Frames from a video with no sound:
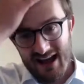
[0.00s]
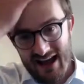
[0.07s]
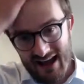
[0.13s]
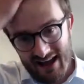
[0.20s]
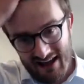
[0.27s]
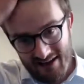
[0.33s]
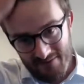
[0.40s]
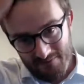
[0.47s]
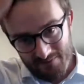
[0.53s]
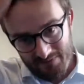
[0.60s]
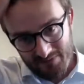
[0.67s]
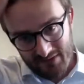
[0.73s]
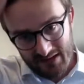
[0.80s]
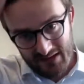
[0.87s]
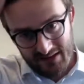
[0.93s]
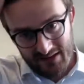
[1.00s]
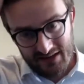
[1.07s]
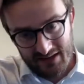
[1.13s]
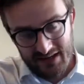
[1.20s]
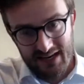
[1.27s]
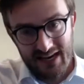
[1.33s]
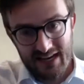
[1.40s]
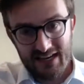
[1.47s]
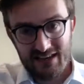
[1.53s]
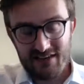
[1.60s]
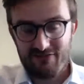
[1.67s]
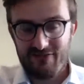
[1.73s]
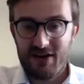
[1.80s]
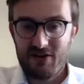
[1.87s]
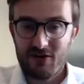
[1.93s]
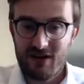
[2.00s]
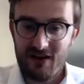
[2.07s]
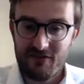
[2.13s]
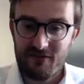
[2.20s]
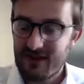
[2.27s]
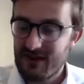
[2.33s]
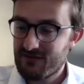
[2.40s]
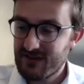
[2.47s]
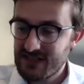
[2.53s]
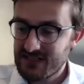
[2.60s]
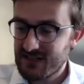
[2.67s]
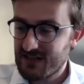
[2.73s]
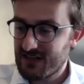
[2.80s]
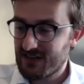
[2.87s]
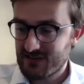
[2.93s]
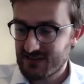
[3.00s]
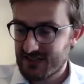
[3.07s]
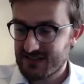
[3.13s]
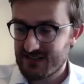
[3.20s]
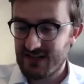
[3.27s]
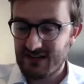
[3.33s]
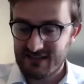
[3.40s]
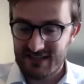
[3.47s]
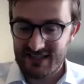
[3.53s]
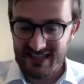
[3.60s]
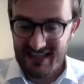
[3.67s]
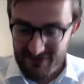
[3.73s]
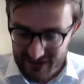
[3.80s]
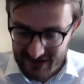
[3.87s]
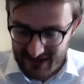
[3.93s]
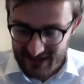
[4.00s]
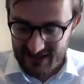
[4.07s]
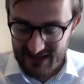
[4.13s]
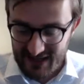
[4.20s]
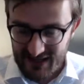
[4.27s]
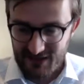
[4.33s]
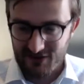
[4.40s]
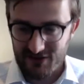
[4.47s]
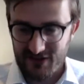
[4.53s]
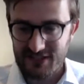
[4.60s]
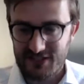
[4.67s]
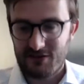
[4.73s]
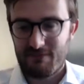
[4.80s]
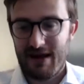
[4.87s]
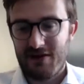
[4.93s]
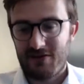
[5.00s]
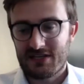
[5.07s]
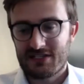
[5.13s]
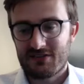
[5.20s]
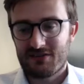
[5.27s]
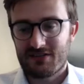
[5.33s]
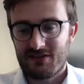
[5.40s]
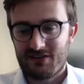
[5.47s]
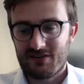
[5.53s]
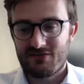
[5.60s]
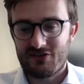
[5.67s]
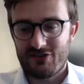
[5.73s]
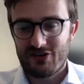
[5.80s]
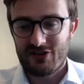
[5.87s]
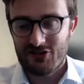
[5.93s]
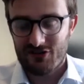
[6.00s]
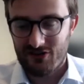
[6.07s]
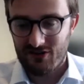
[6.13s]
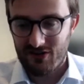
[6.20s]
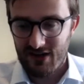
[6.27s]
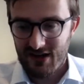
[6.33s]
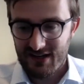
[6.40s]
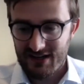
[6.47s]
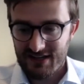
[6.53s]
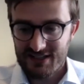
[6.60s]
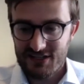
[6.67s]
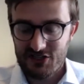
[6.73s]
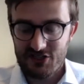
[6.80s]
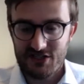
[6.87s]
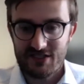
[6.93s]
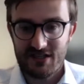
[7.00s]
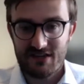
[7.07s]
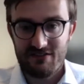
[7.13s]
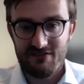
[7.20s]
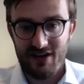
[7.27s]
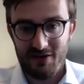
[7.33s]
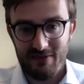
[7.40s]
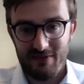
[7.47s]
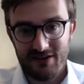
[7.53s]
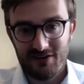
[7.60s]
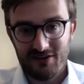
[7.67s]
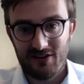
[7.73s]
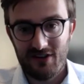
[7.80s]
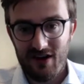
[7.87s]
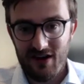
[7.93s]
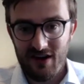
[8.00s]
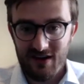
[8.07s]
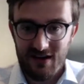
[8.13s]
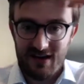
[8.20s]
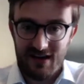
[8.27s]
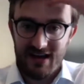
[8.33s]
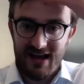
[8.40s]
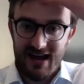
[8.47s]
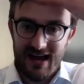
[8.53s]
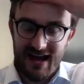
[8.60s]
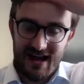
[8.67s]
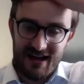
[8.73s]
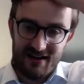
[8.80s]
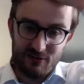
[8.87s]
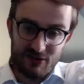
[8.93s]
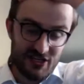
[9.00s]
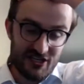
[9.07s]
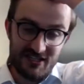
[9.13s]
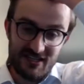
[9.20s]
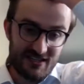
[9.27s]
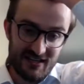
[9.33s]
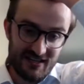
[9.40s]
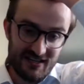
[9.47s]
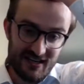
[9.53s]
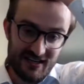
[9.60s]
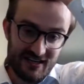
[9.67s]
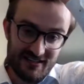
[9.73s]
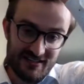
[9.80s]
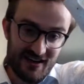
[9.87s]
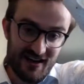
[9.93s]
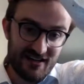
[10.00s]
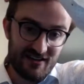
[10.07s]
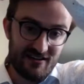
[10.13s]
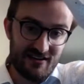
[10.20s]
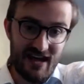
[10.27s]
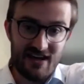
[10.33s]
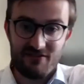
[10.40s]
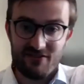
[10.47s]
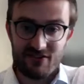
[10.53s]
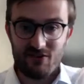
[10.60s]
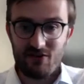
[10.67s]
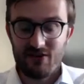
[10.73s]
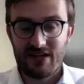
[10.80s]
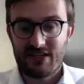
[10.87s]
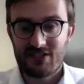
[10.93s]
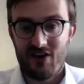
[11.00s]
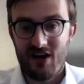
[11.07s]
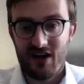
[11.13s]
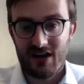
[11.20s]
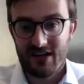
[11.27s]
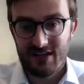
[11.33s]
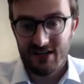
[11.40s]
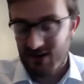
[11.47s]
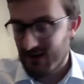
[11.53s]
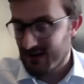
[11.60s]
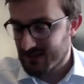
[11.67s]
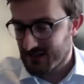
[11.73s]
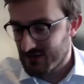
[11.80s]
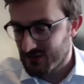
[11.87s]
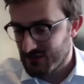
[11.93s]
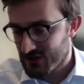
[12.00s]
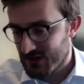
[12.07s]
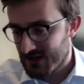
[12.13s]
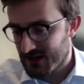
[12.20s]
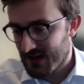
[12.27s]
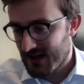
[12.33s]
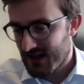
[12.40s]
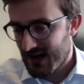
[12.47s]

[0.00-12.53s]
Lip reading: The federal government in recent years has significantly increased their power as a result of judicial decisions in environmental law, which isn't an assigned head of authority. It's not in the Constitution.